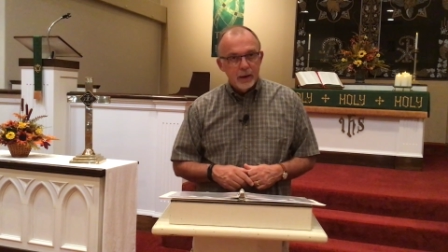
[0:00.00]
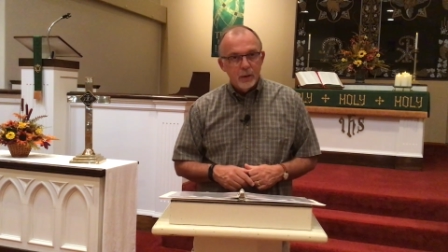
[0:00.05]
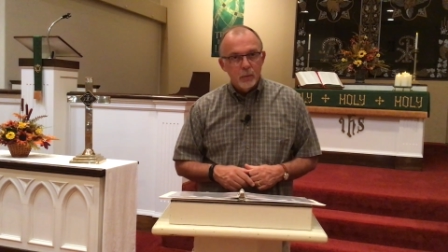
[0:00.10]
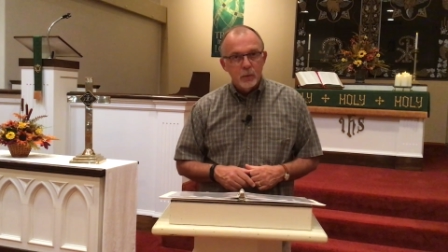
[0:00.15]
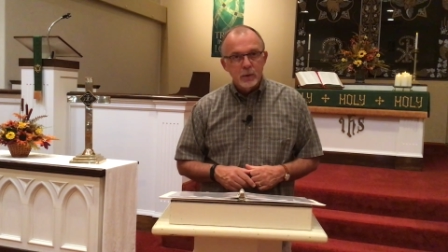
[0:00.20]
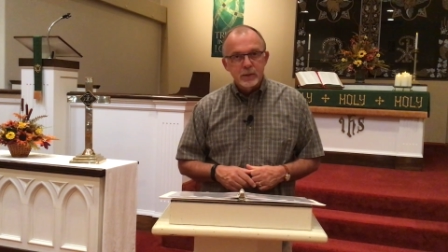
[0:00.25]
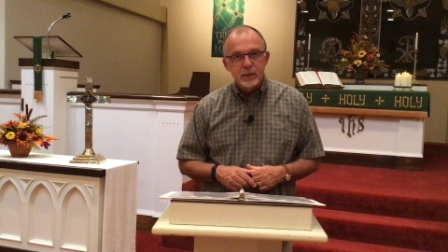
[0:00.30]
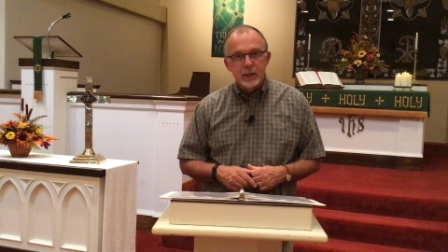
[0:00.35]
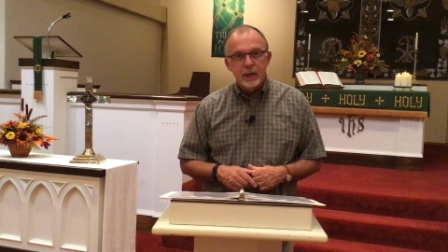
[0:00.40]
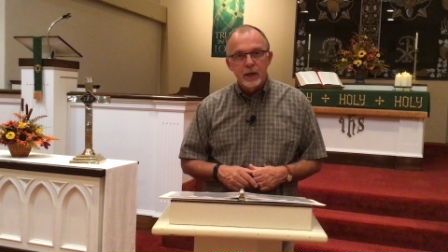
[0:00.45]

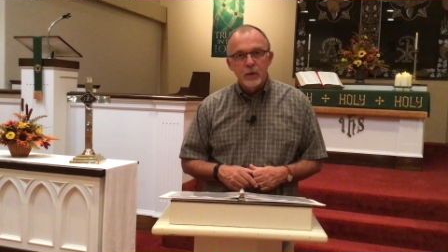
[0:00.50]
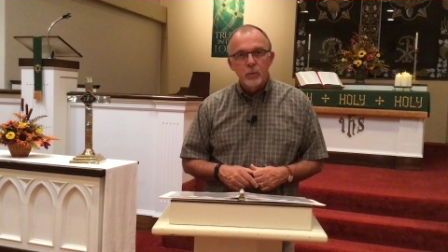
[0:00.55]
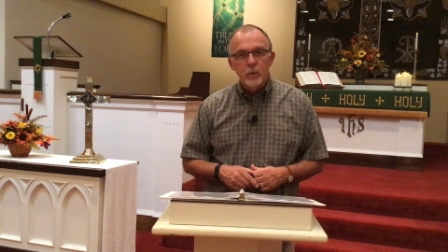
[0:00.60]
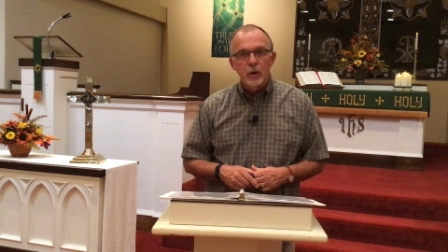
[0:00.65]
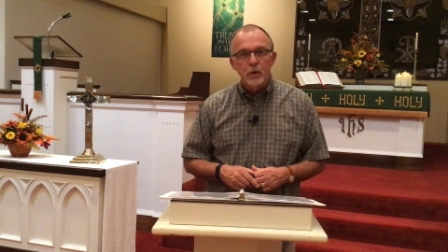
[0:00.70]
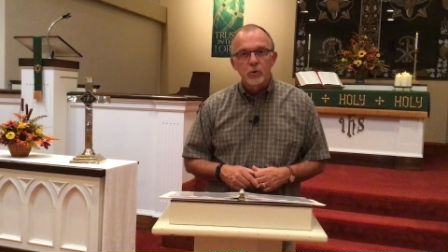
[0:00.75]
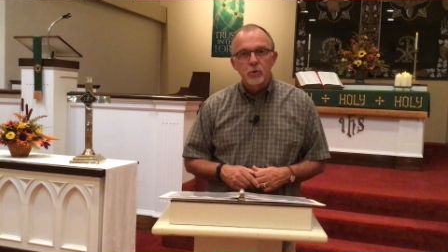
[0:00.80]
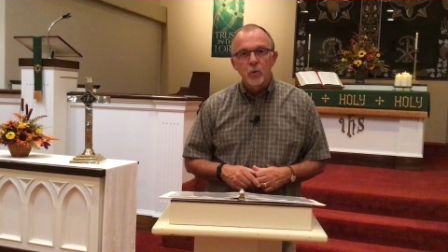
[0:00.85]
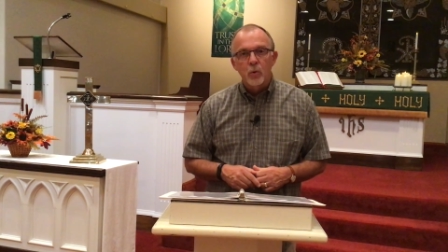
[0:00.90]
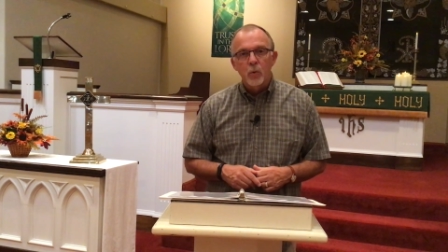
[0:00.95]
Once again, we
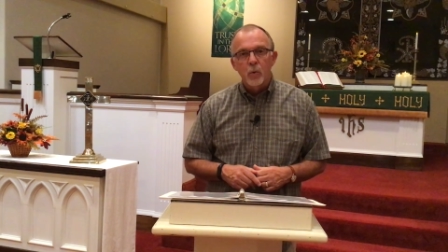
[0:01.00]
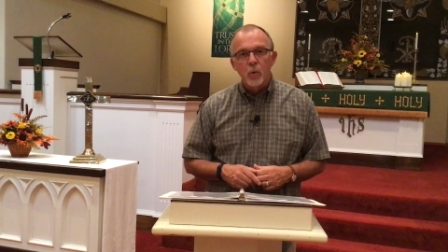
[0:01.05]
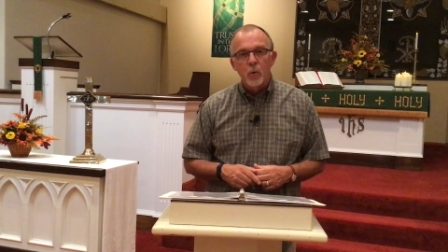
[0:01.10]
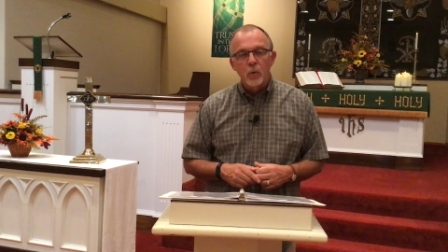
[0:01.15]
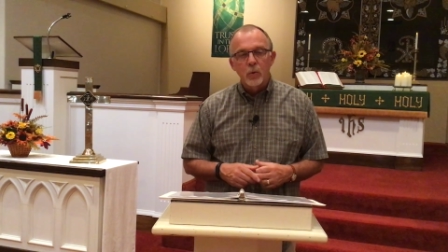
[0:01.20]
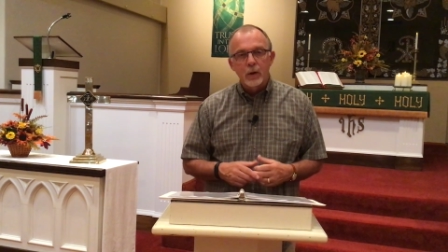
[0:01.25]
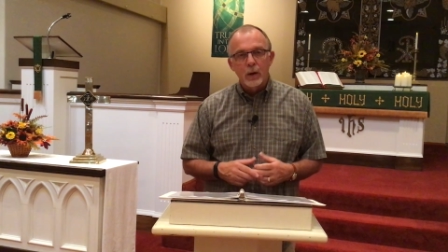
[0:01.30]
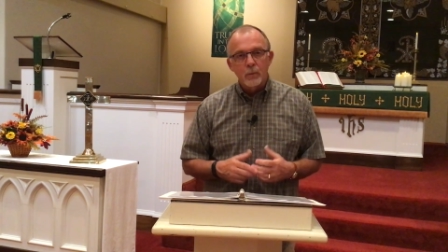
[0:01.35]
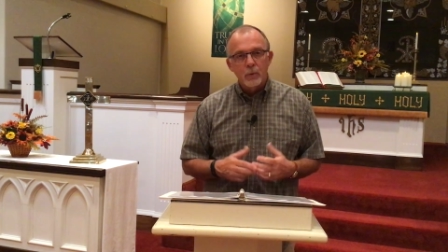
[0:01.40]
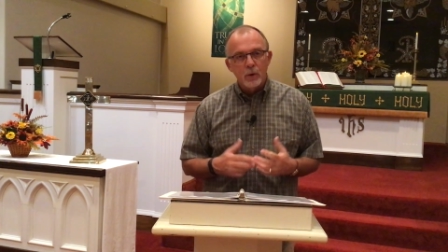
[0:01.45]
are
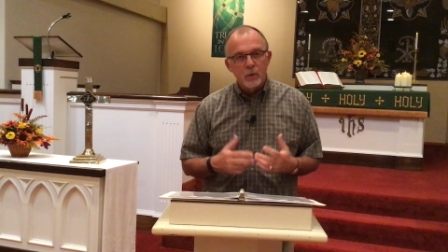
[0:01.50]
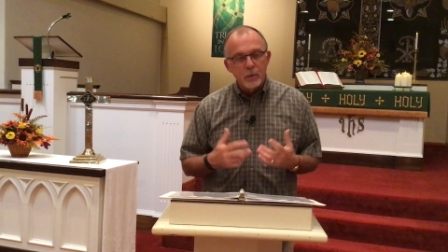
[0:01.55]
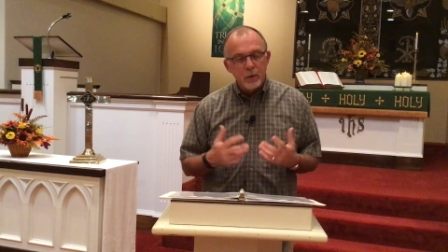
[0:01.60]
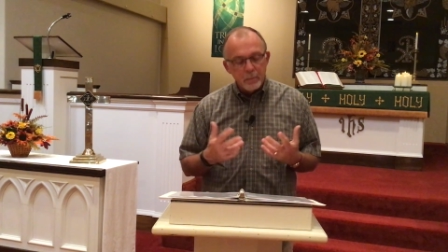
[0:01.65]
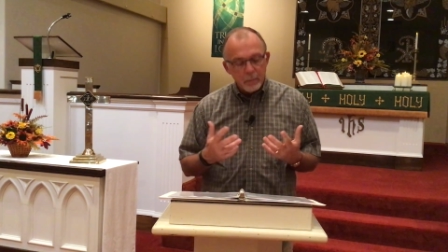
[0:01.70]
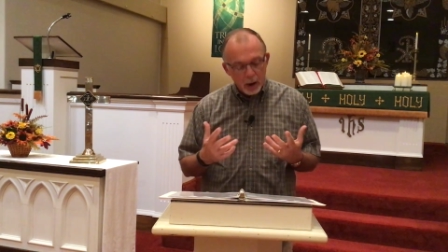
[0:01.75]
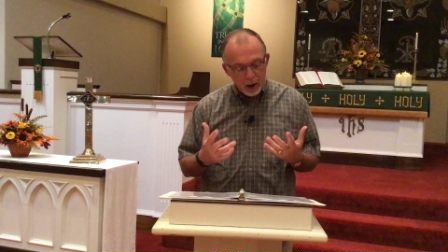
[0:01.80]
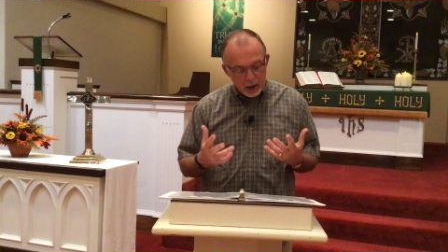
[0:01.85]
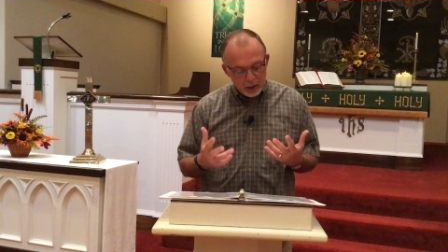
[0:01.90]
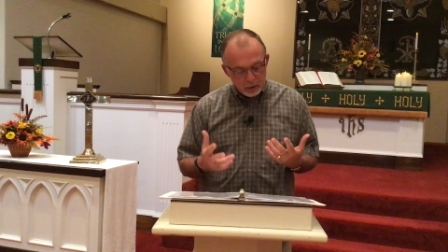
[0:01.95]
told, I want to
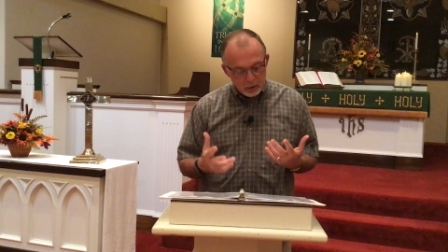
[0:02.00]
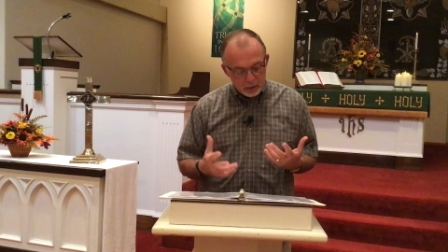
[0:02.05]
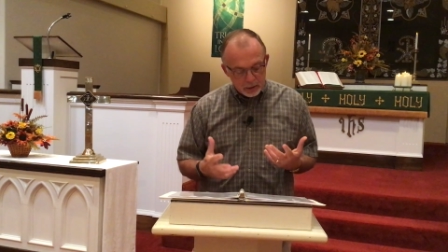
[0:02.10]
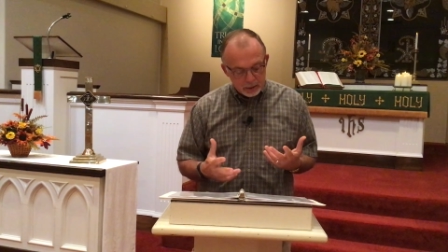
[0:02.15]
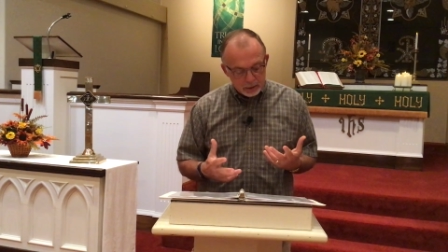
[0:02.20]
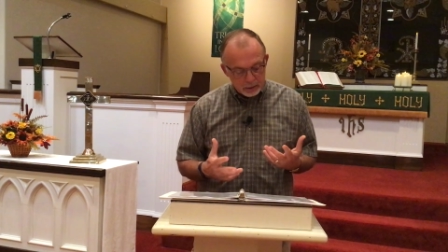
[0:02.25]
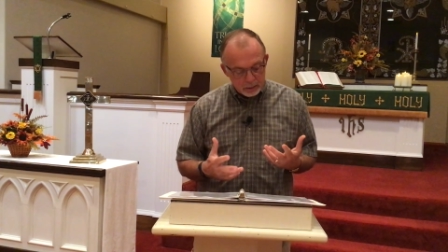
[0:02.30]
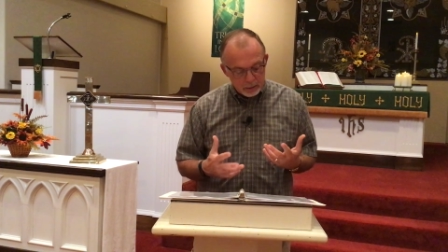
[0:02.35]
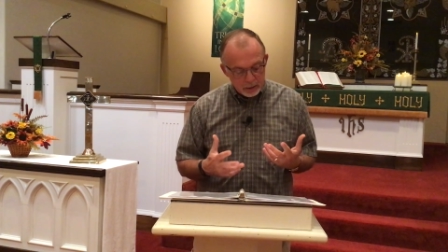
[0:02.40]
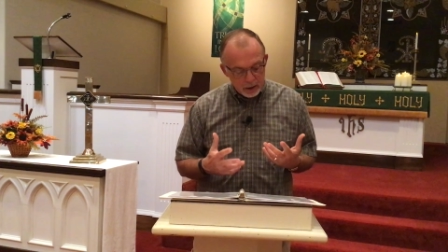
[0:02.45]
remind you
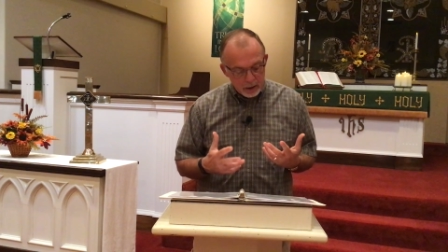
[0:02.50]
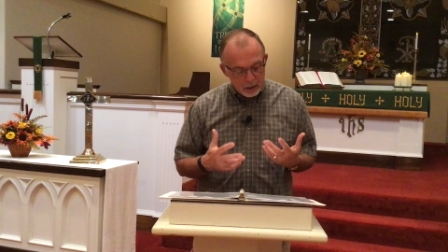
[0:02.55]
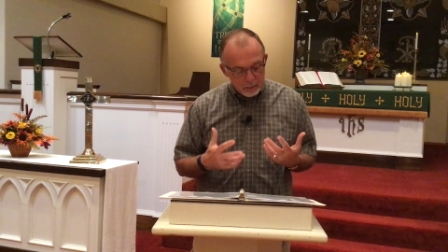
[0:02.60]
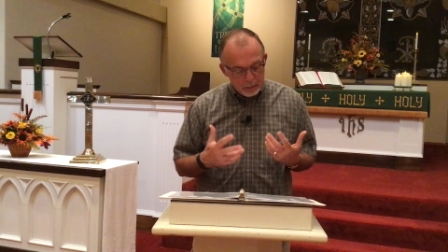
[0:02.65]
that the